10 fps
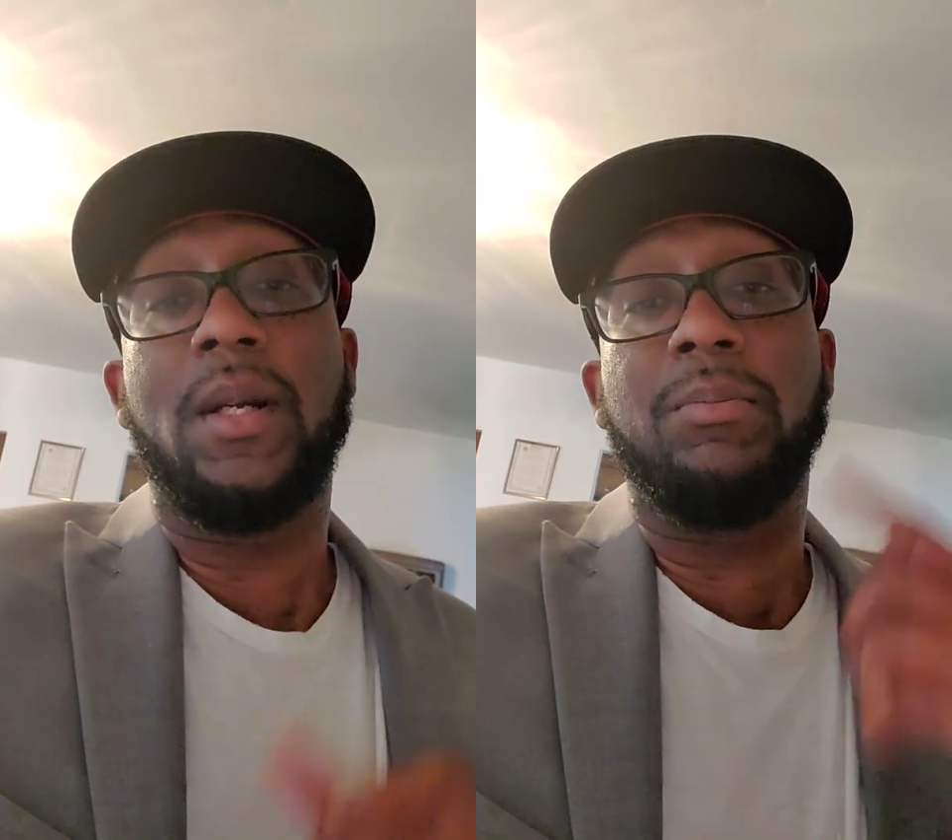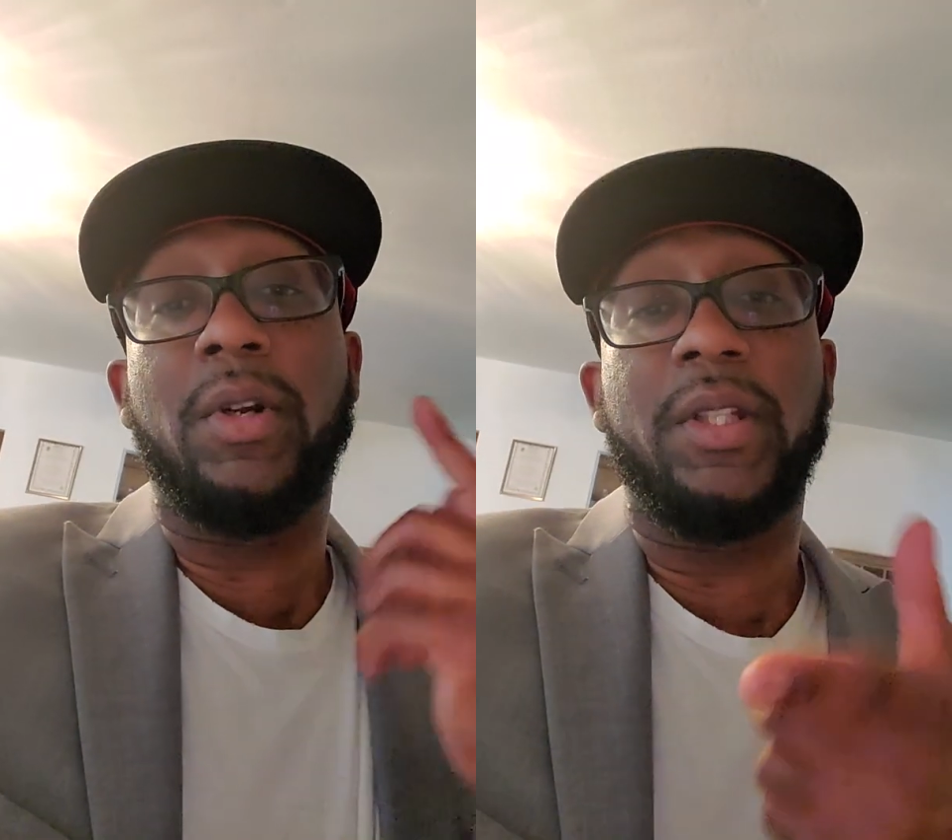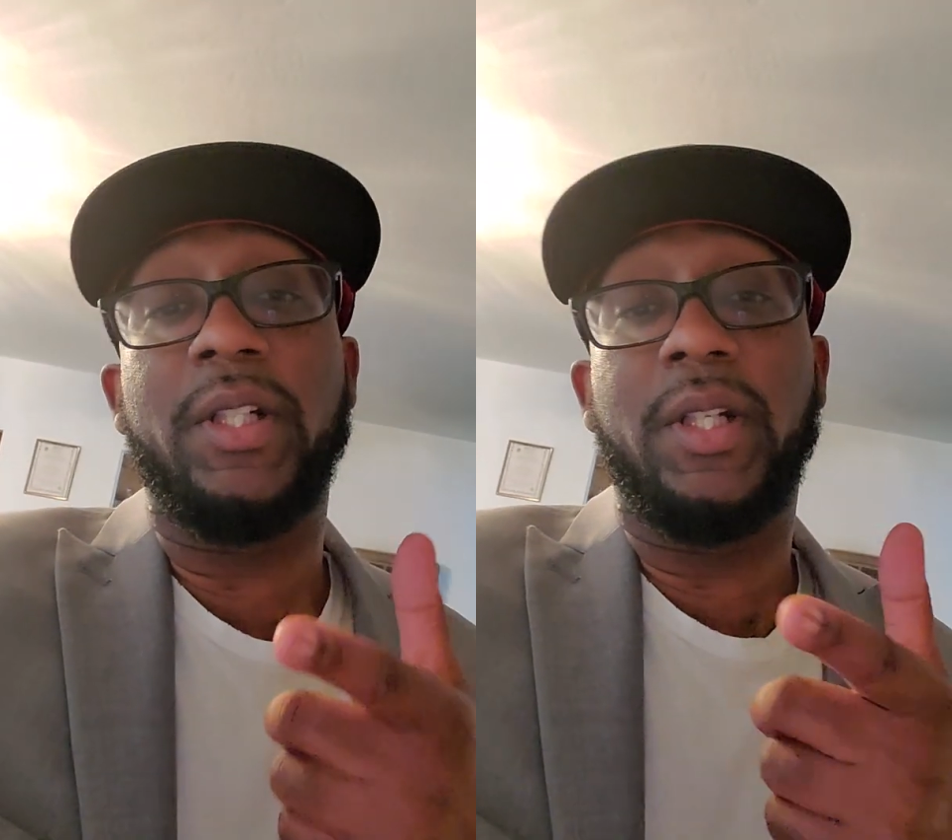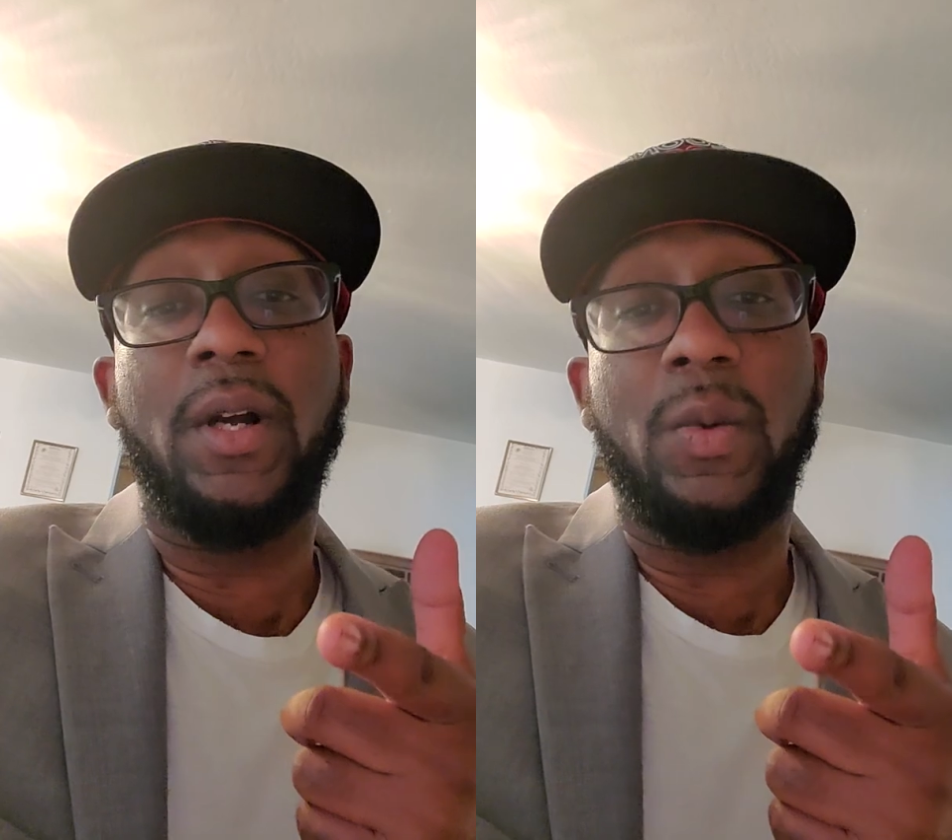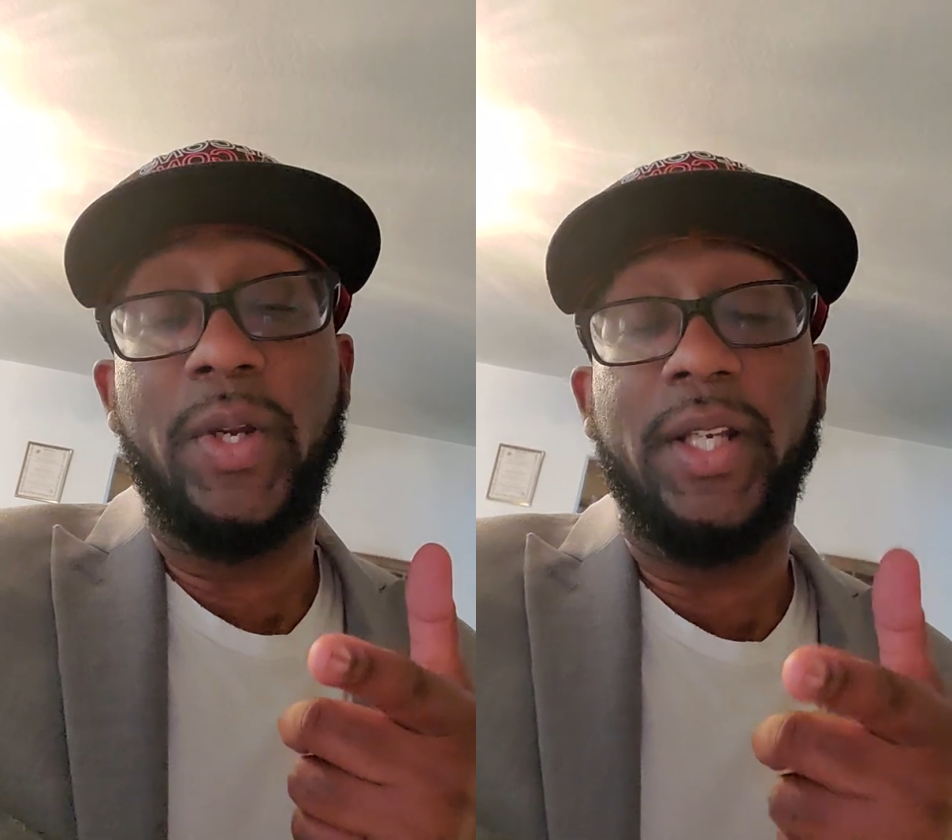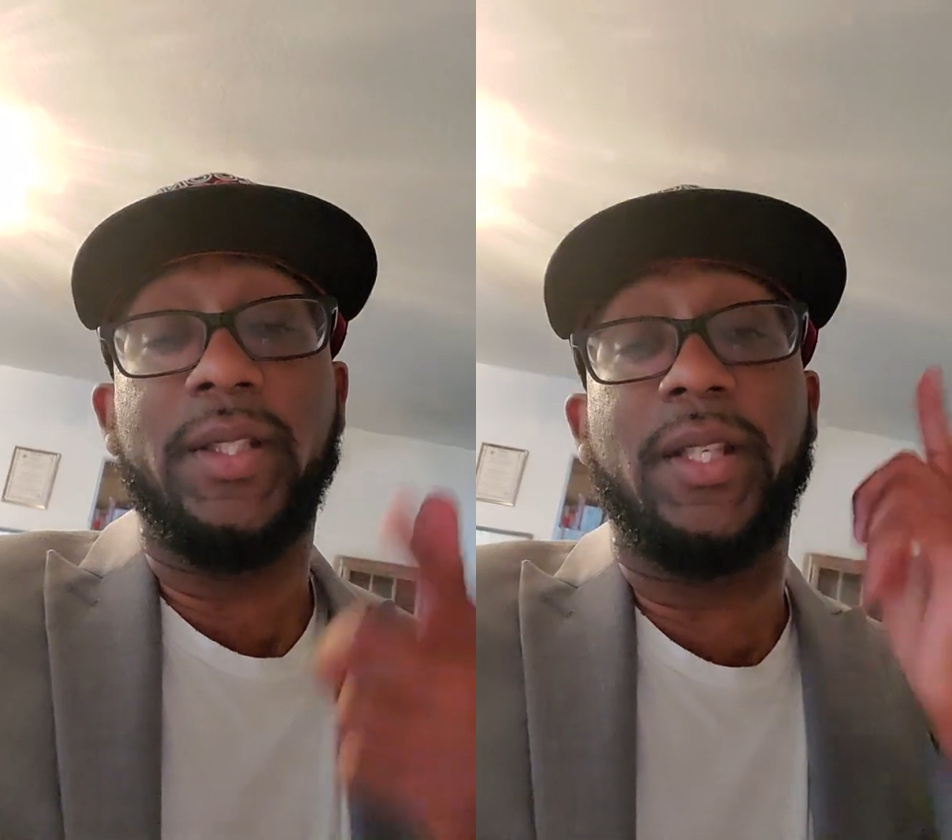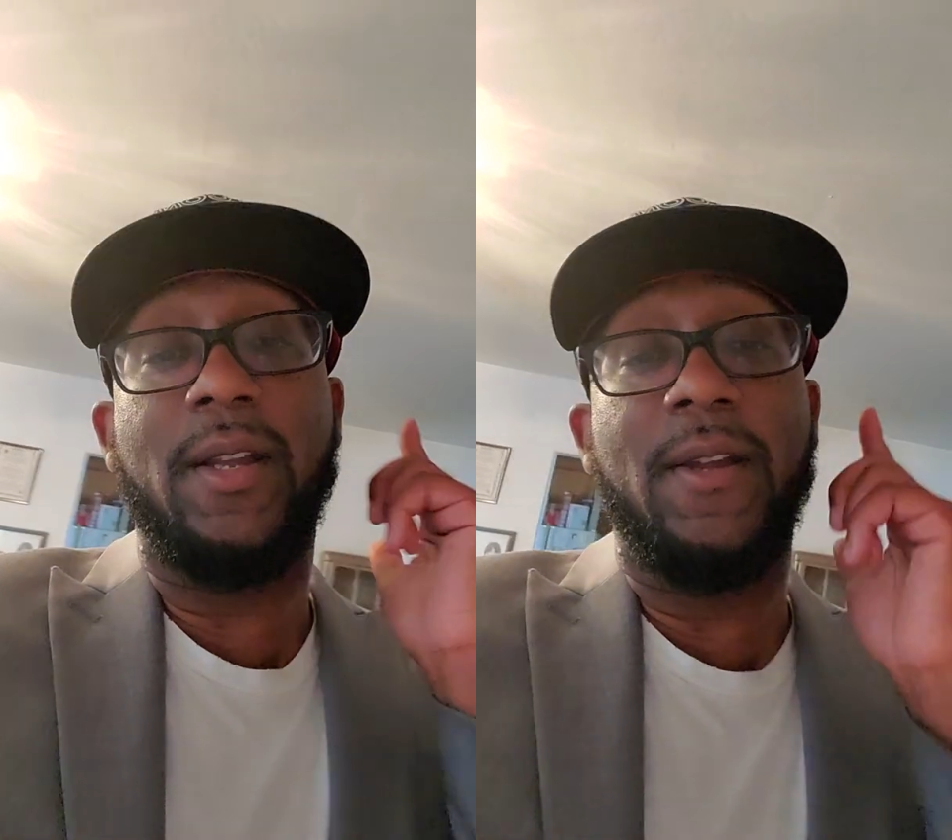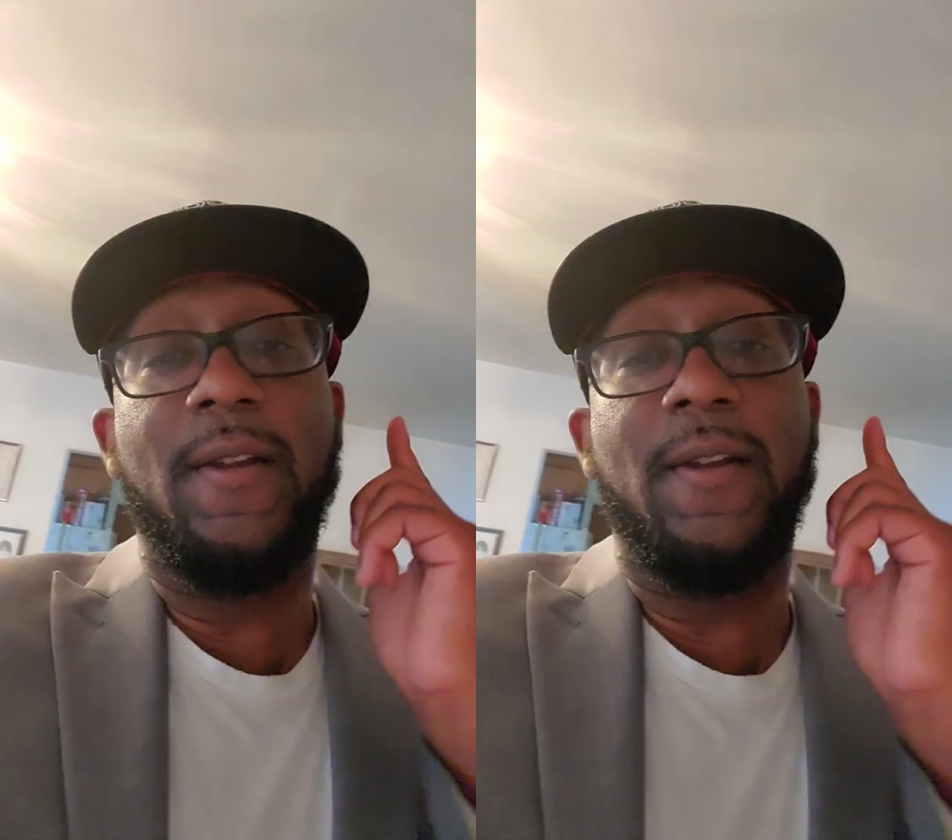Brotherhood always.